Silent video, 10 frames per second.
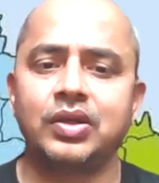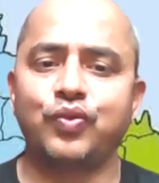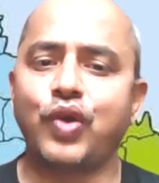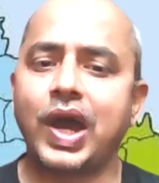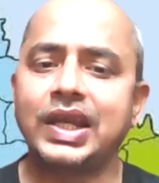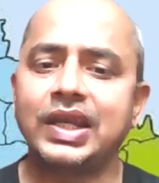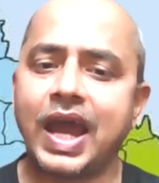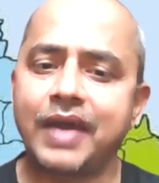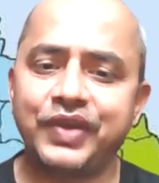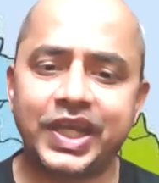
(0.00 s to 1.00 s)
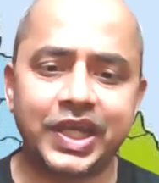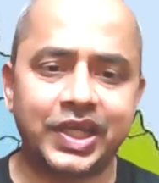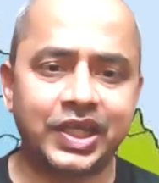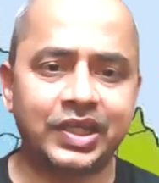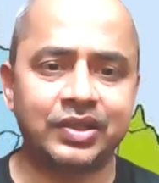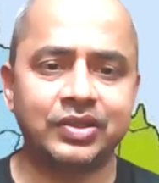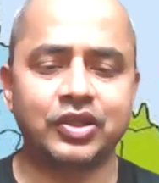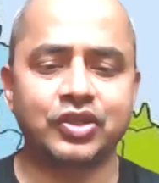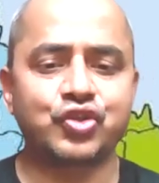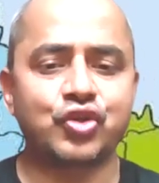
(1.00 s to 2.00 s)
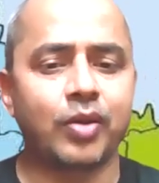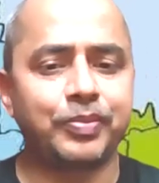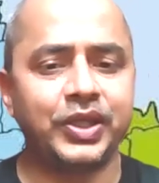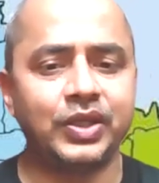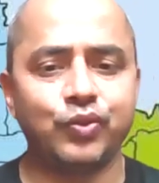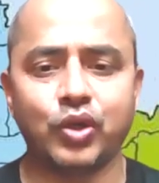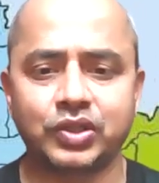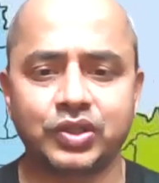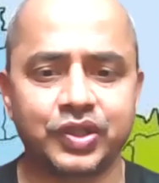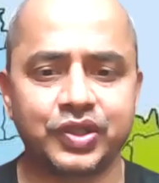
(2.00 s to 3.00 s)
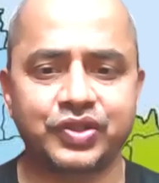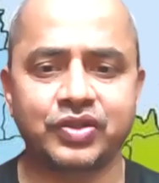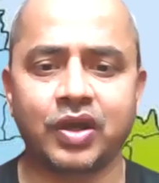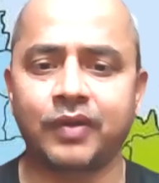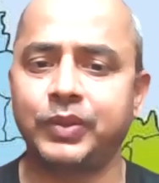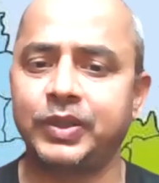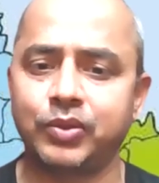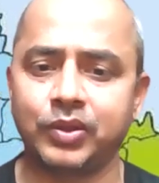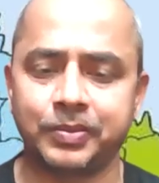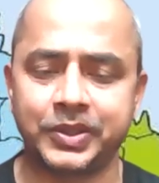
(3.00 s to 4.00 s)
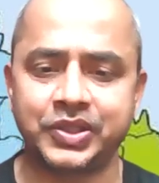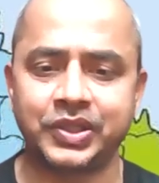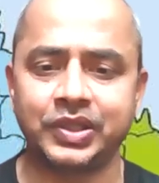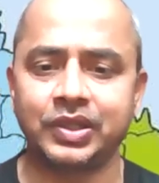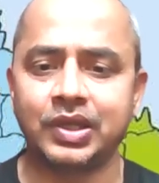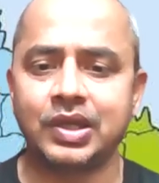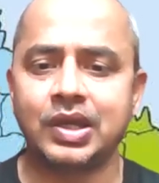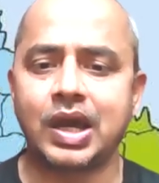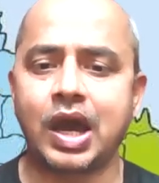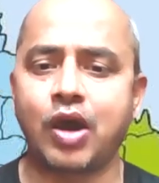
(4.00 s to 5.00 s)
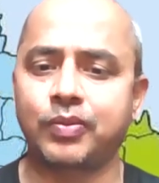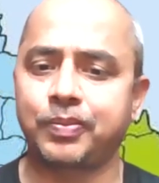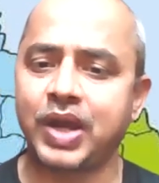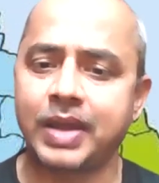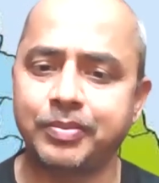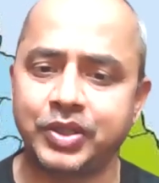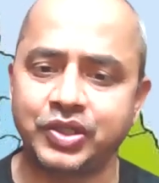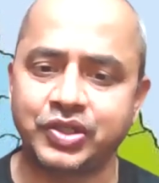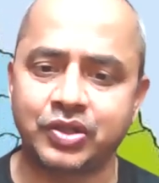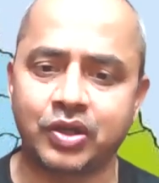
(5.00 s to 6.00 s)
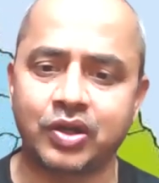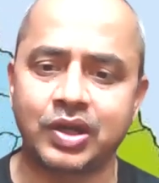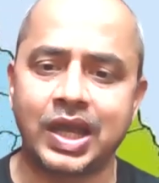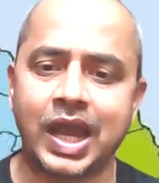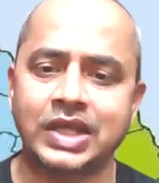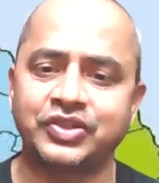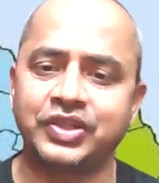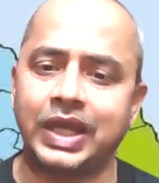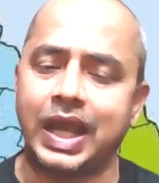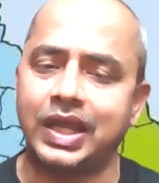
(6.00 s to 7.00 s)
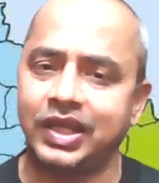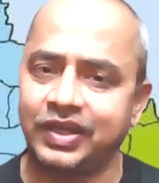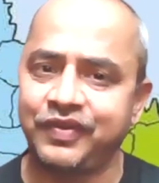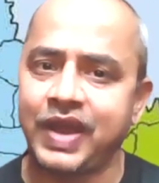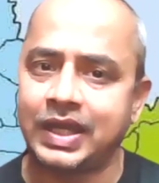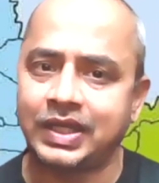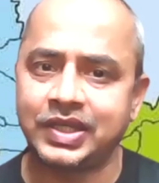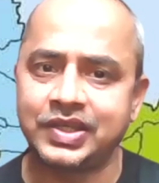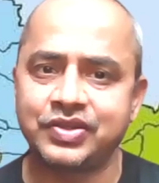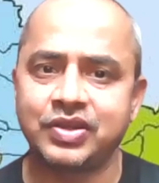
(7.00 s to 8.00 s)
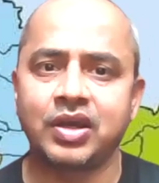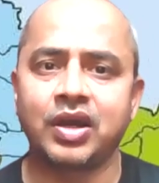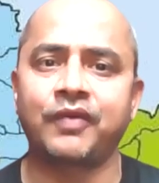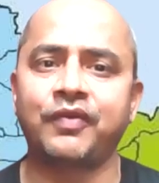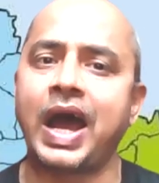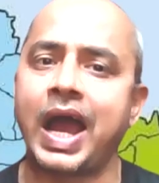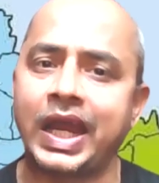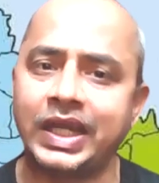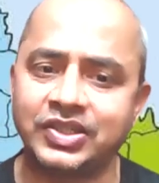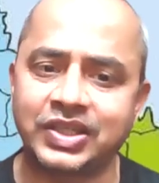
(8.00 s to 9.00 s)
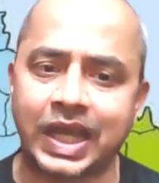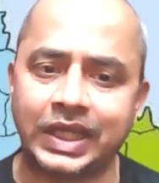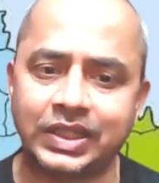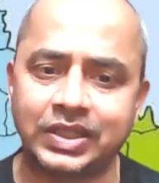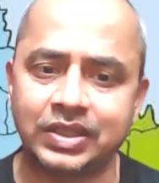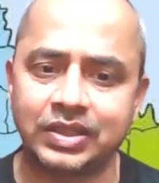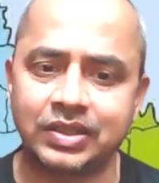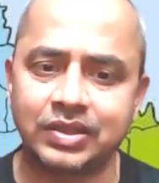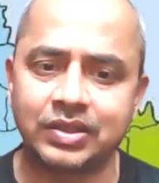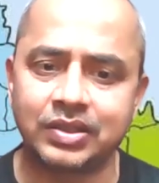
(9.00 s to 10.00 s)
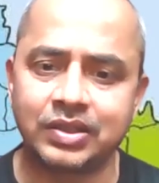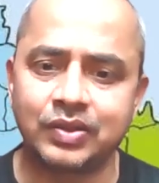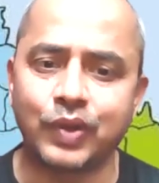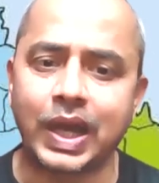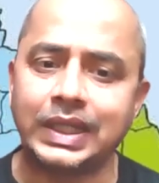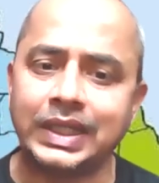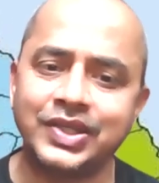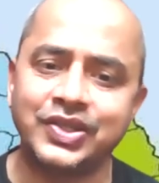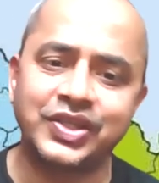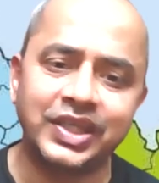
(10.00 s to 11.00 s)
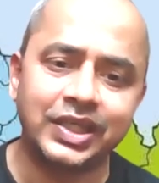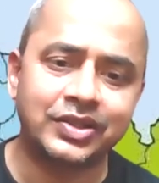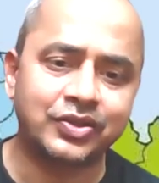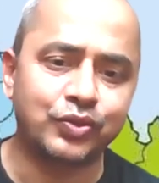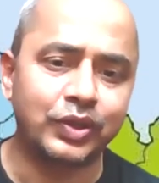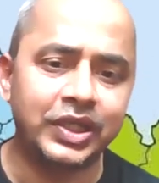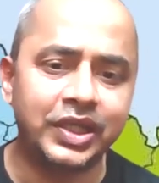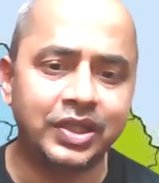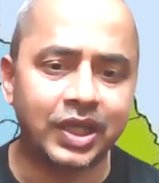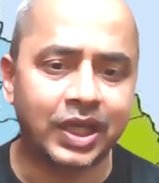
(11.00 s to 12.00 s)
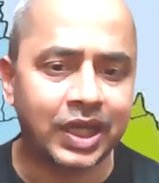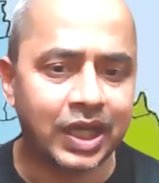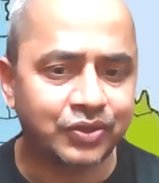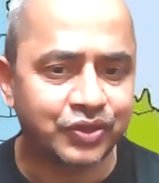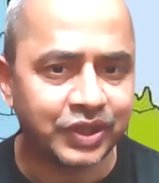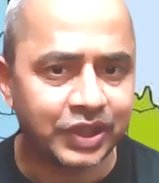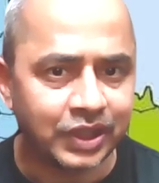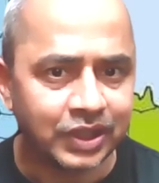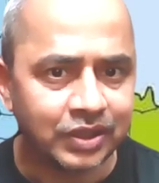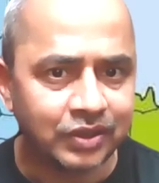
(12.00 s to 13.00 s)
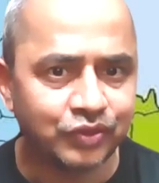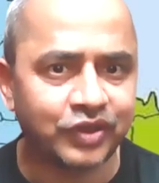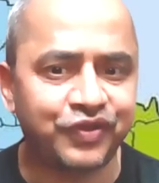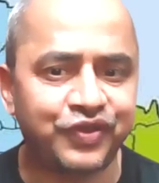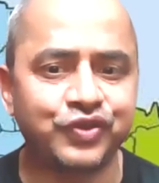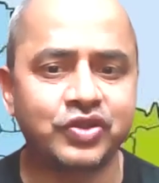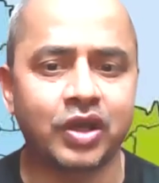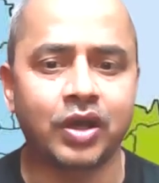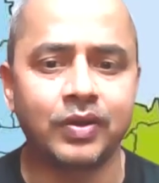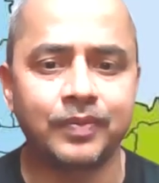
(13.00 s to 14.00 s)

While navigating the choppy waters of diplomacy, our Prime Minister has the advantage of a hindsight while he seeks to lead the country to the future.